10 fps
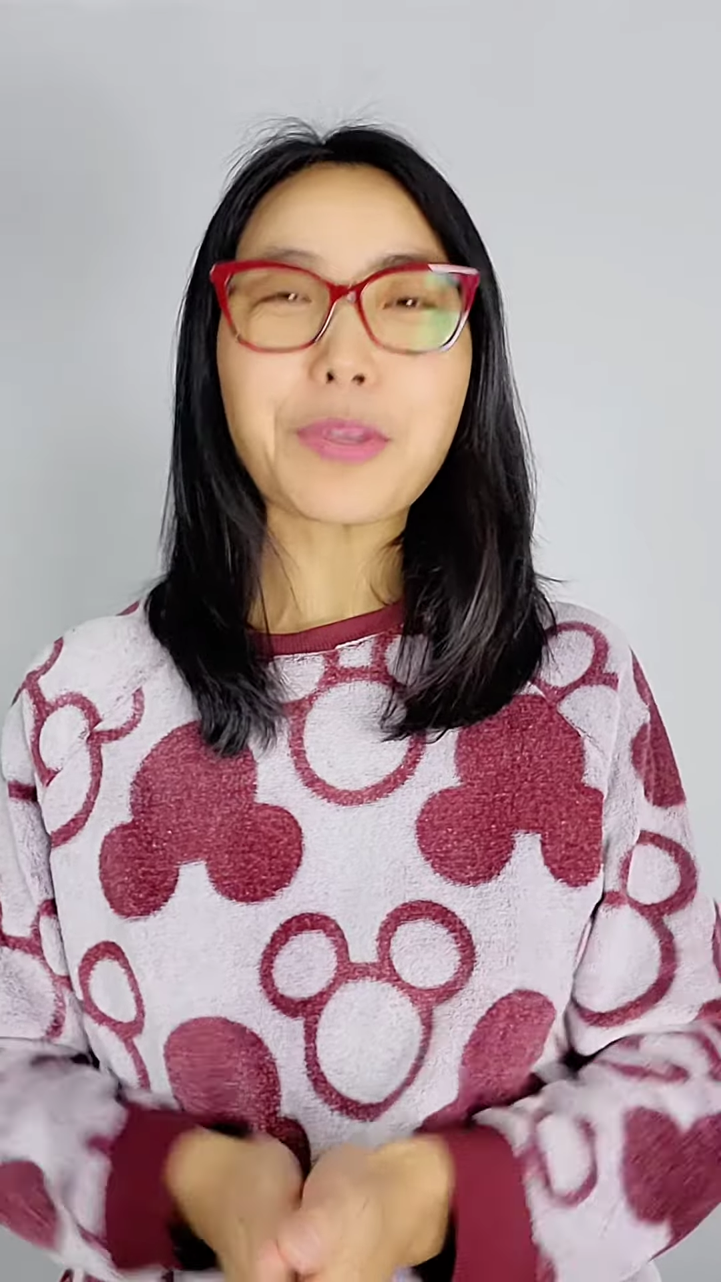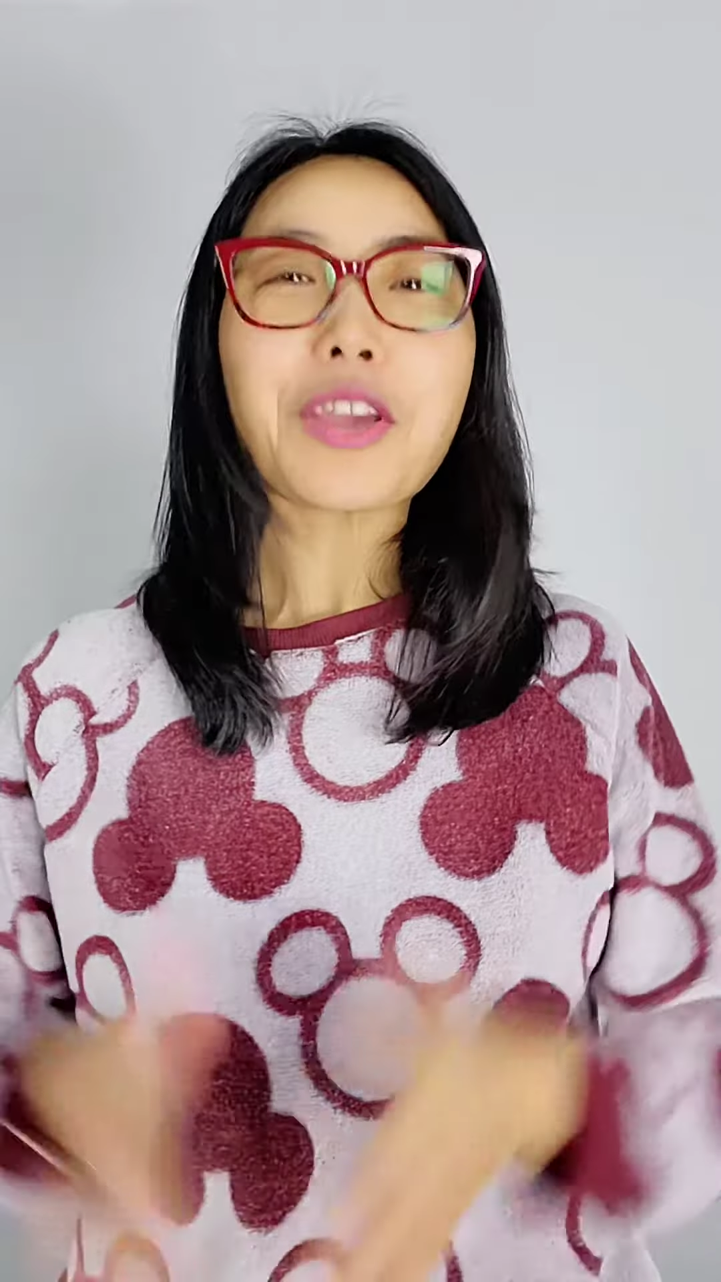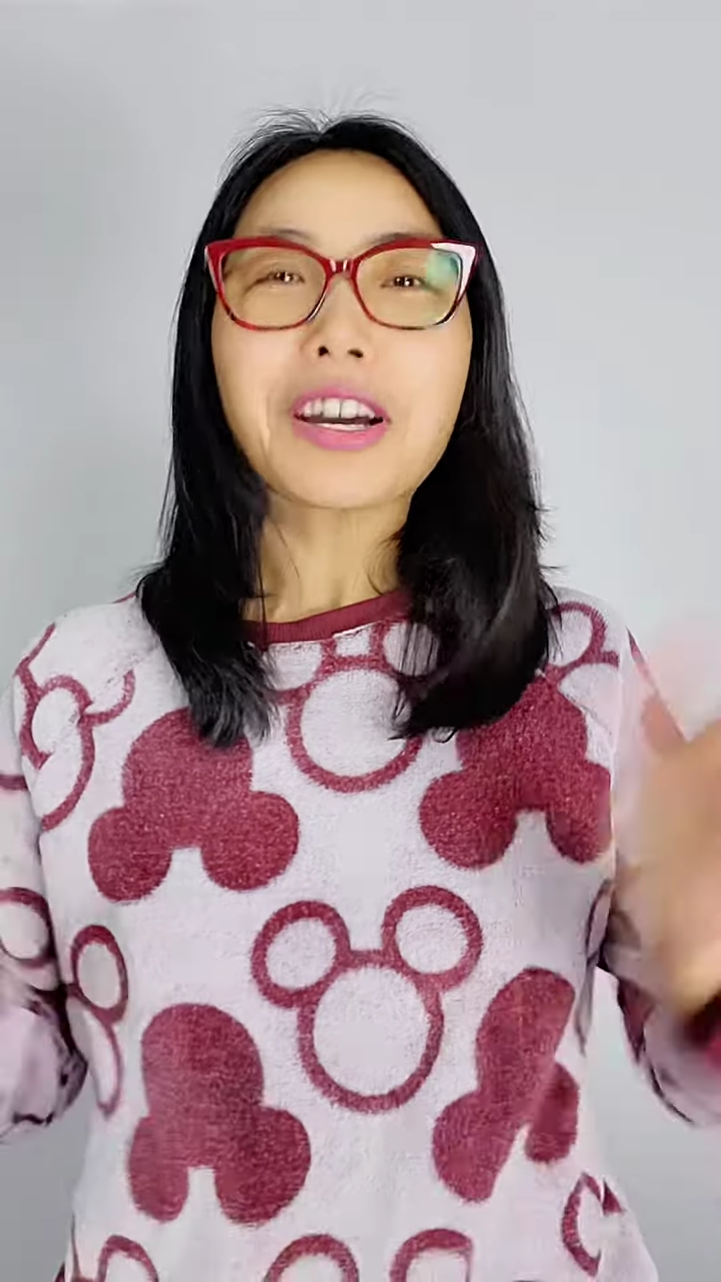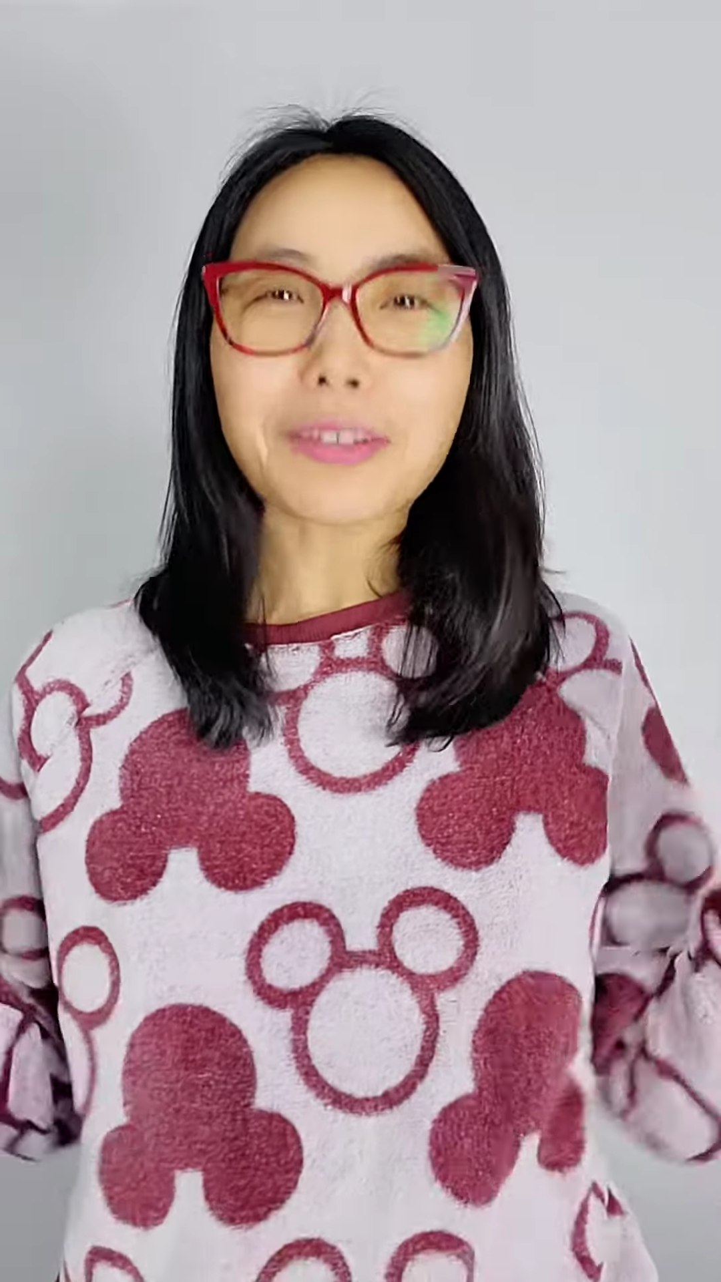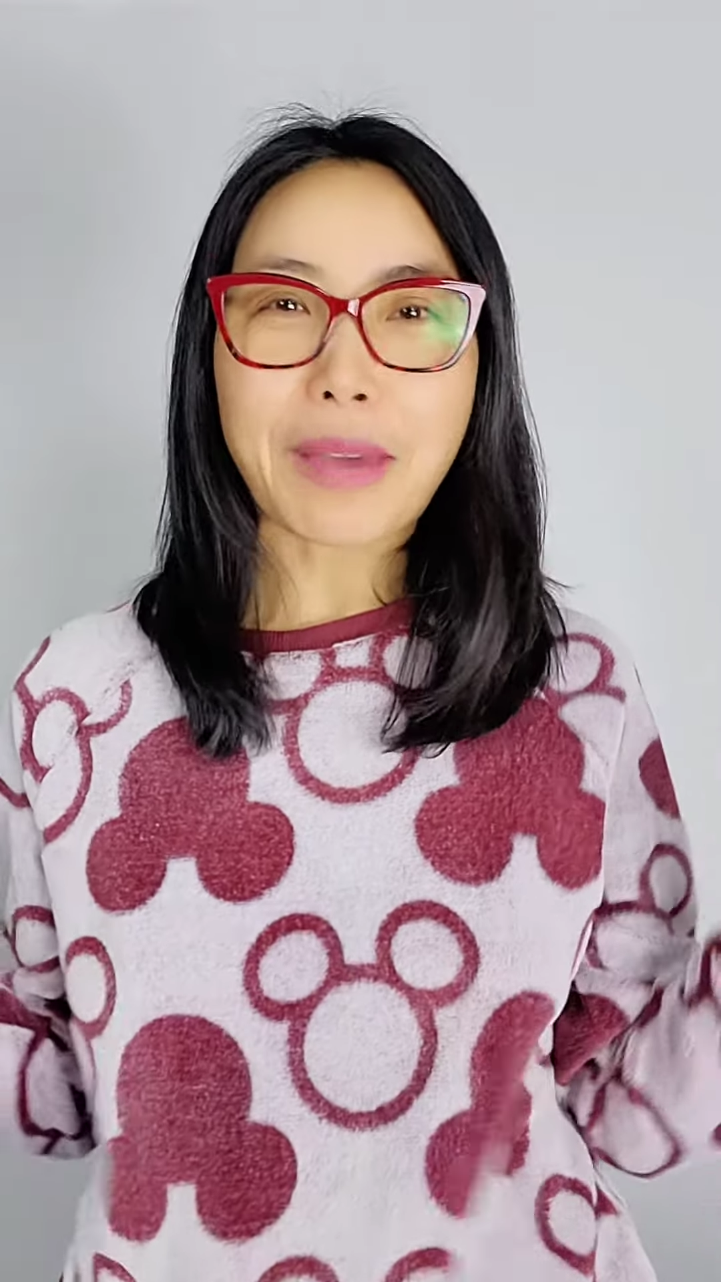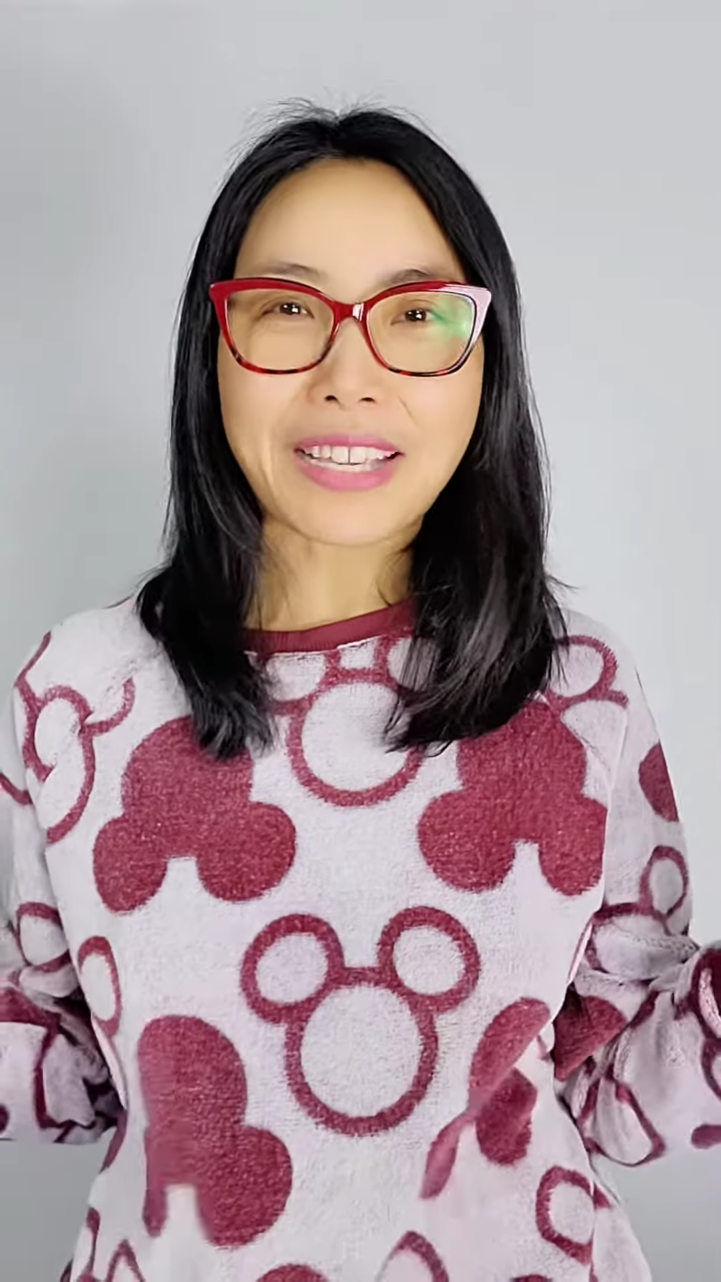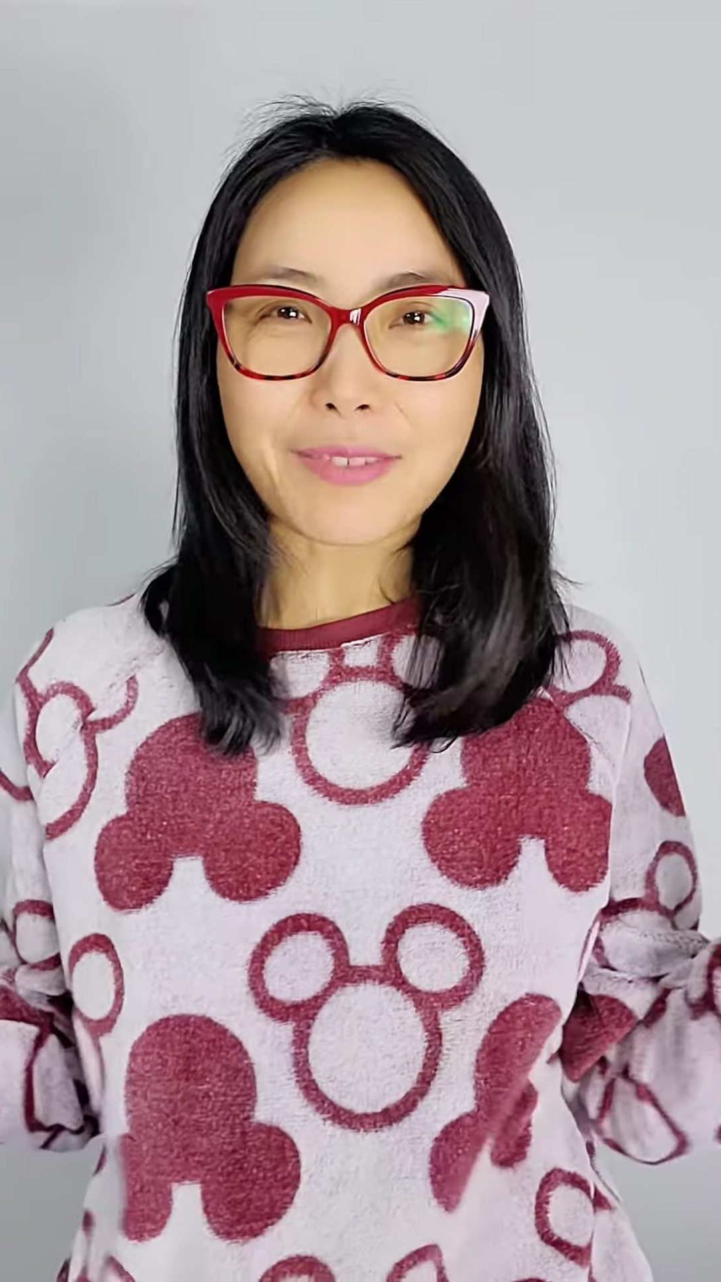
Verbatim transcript: beyond my